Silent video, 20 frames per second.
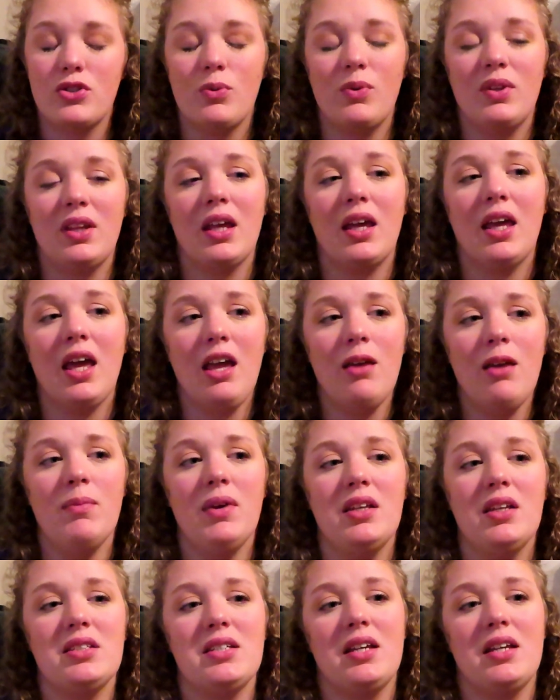So when they came
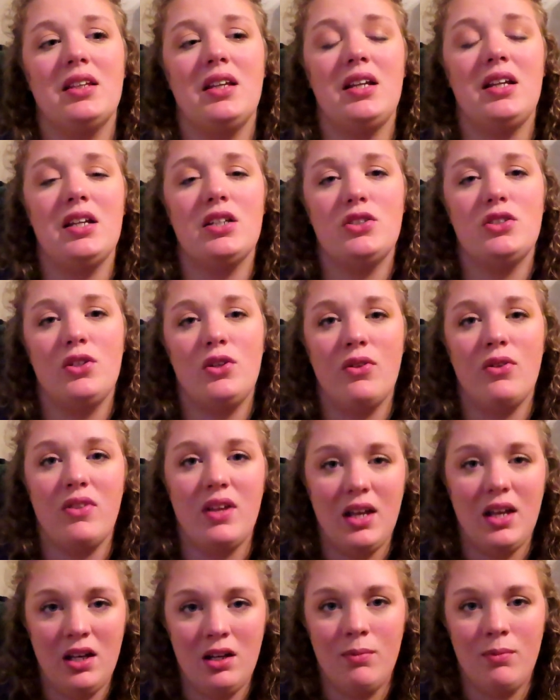in saying they needed to do
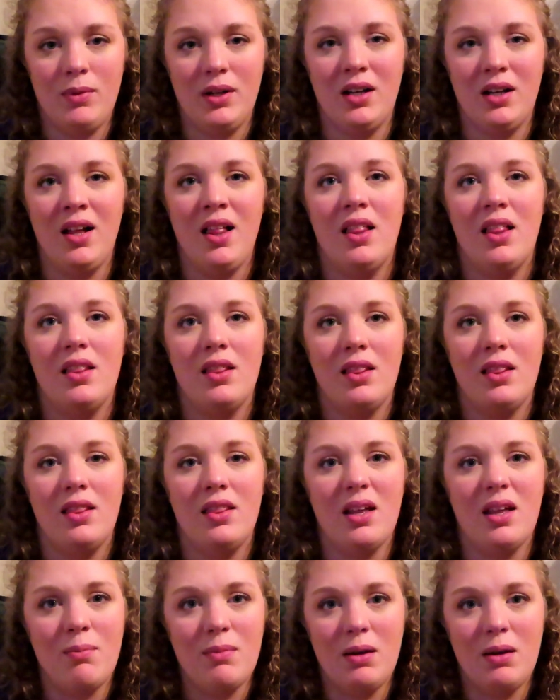the enema,
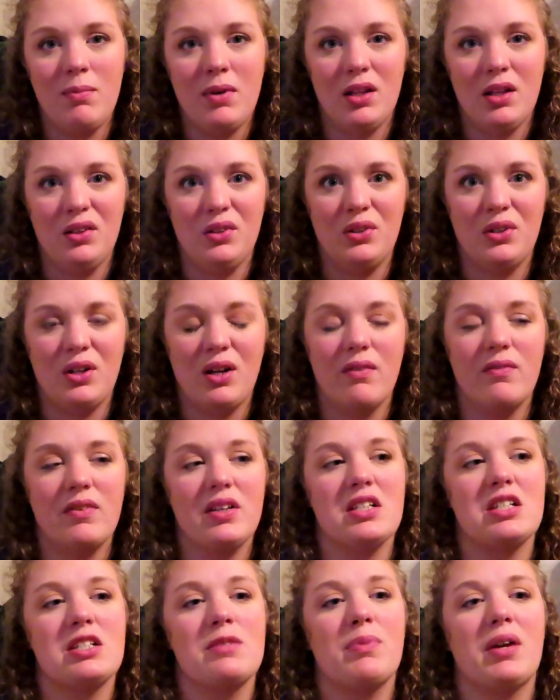that made me a little
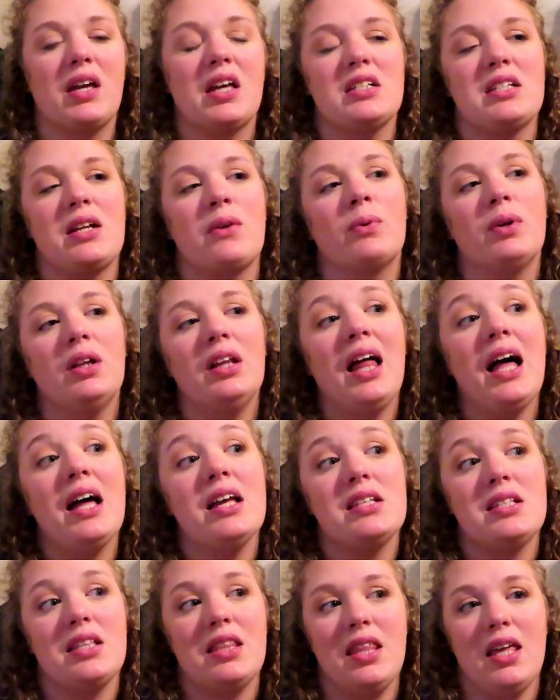nervous, because I
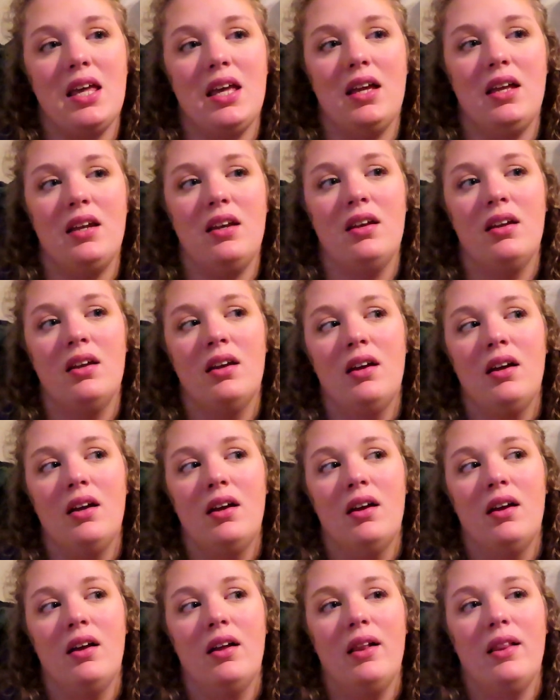realized then
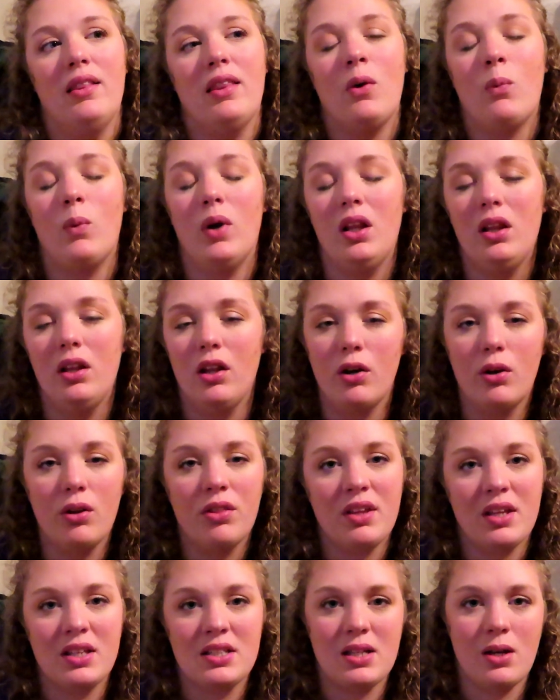that what little
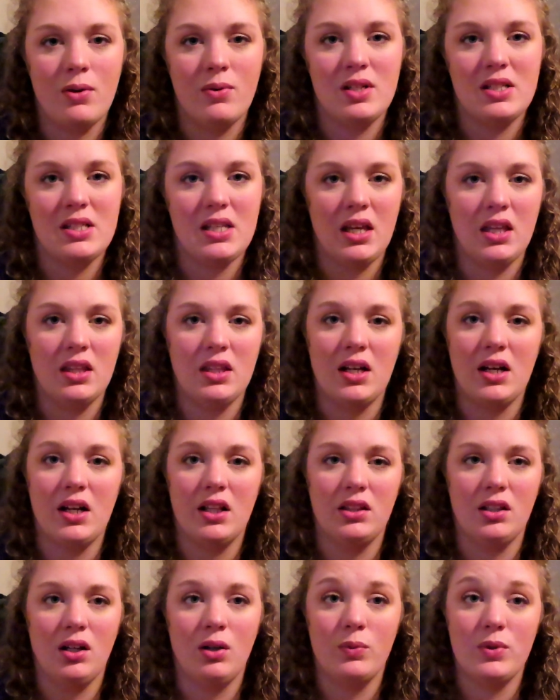things I was seeing that
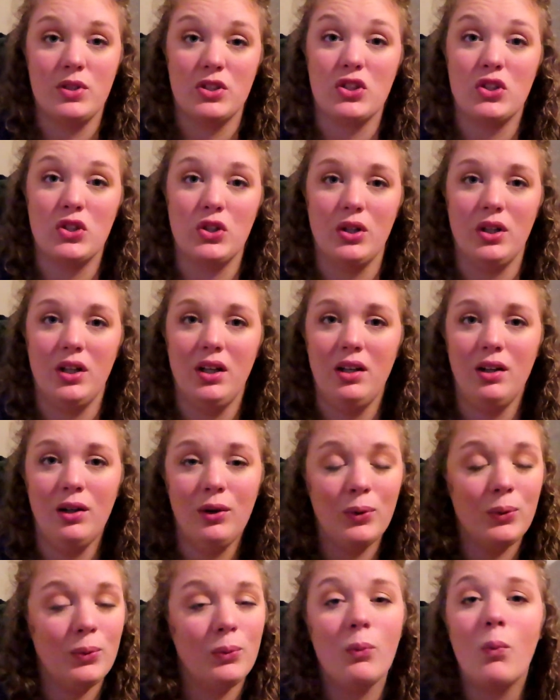I thought was
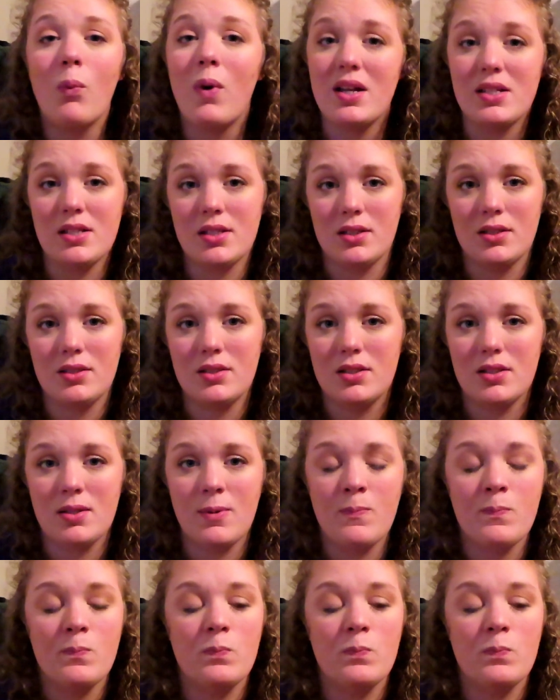good wasn't.